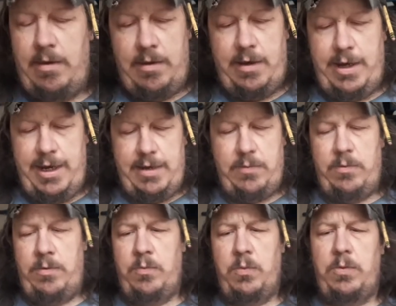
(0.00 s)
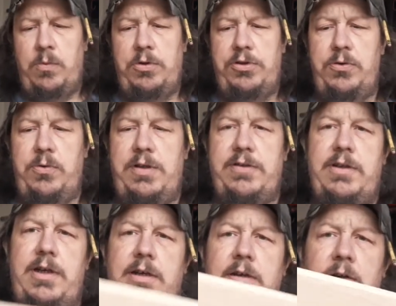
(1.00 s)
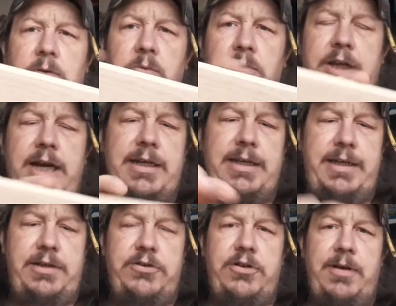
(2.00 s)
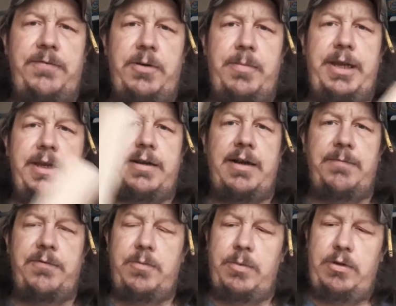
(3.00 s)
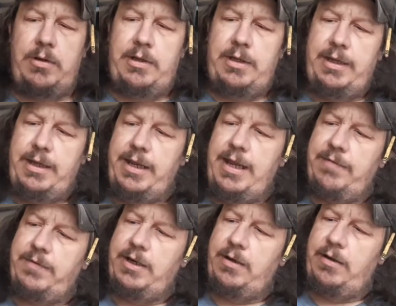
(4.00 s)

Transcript: And what we'll do is we'll knock the edges off here, make it comfortable, and having it,